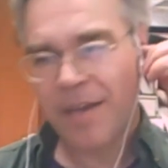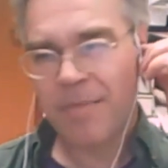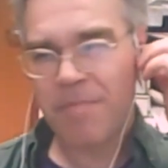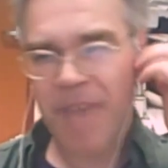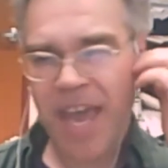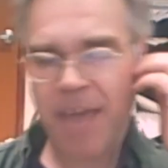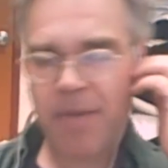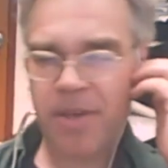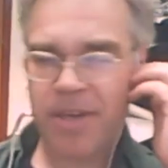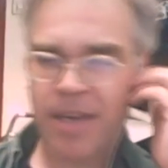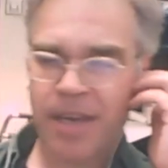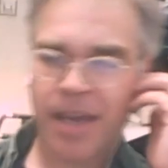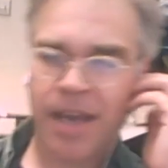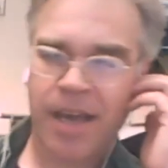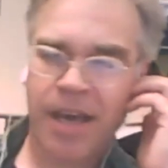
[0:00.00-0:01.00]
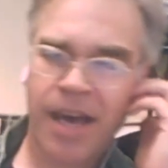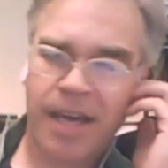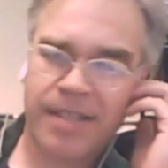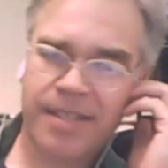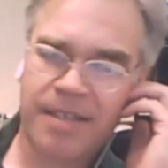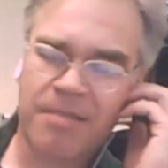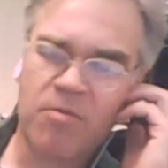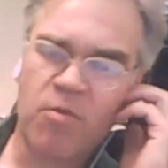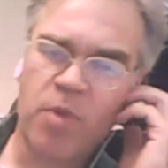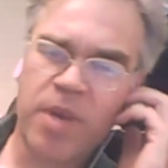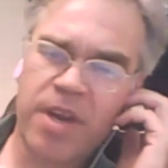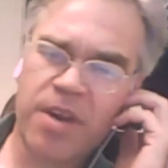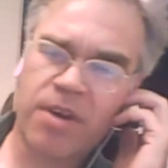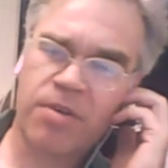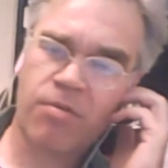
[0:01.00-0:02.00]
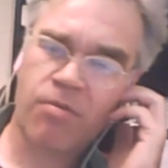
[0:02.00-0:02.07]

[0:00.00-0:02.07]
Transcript: maybe you can concoct some weird,